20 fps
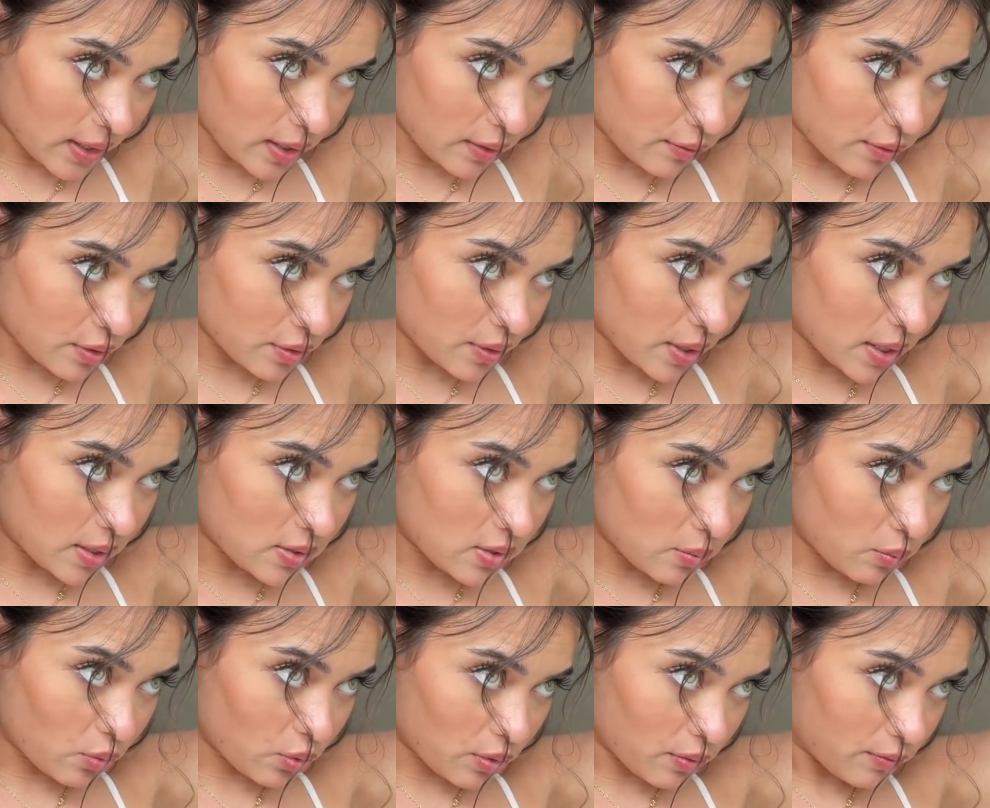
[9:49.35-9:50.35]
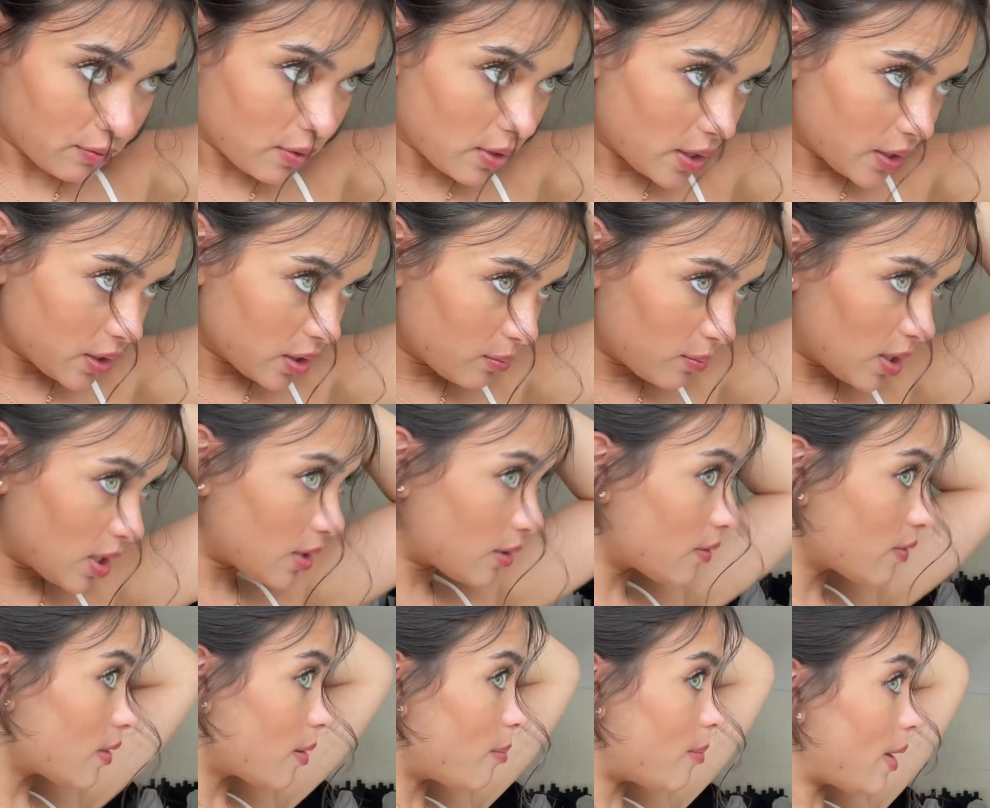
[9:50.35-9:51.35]
Kind of create some more volume here
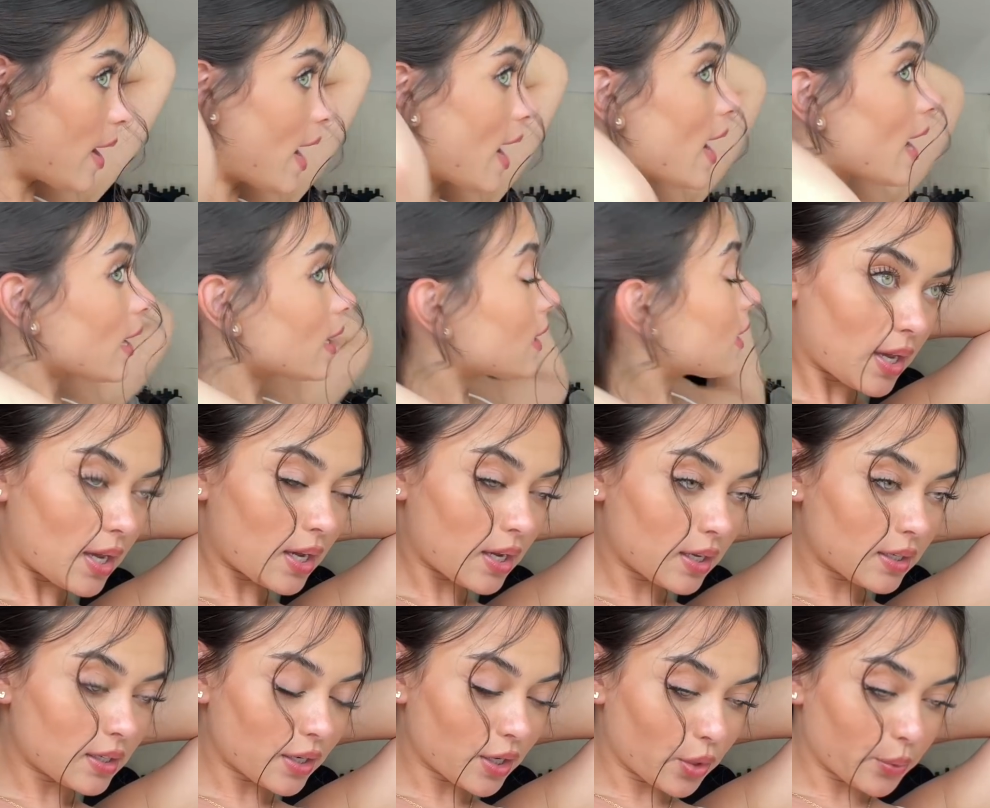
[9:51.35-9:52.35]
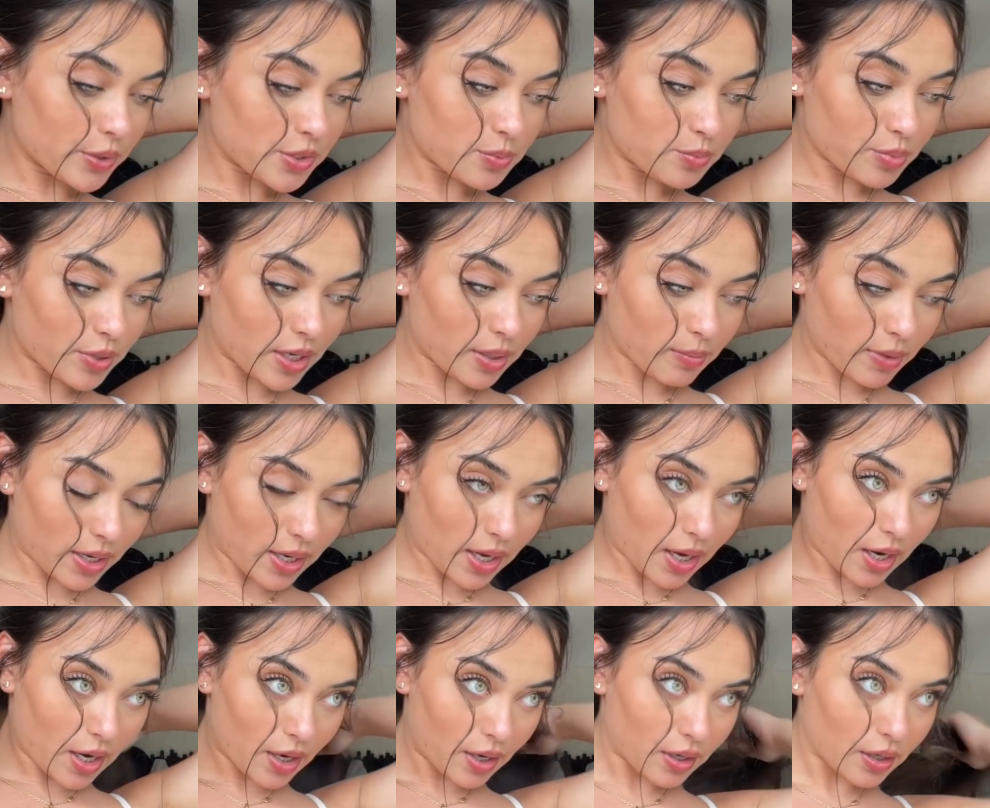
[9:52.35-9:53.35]
in the back. And I always bring my
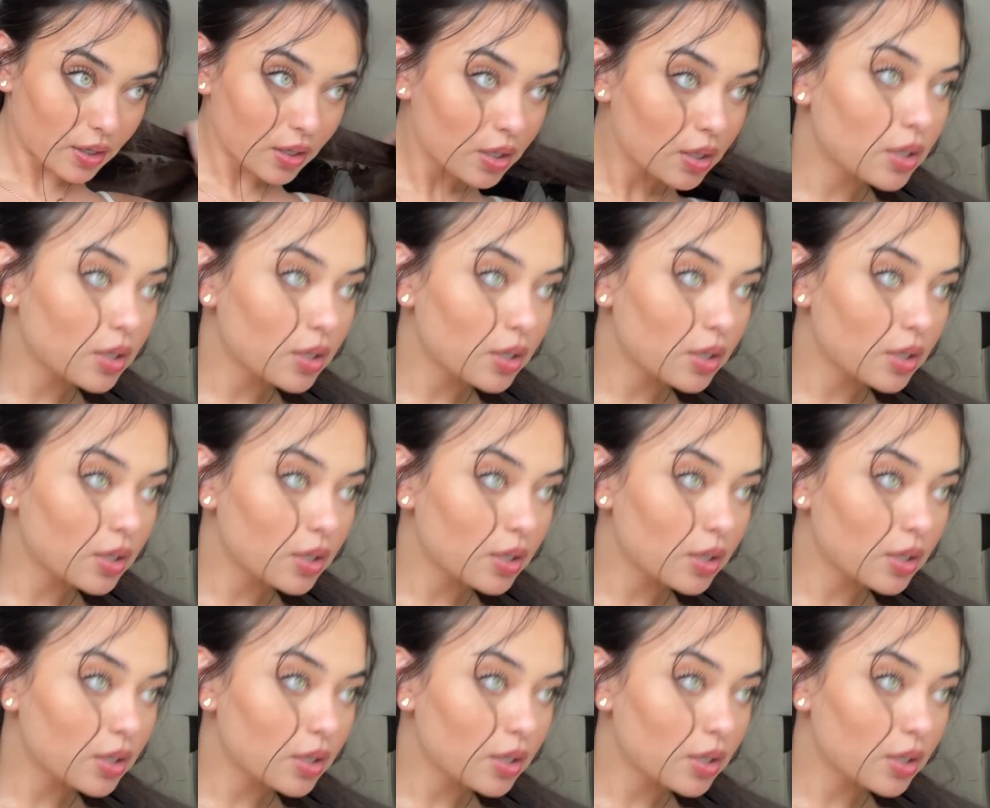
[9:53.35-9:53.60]
hair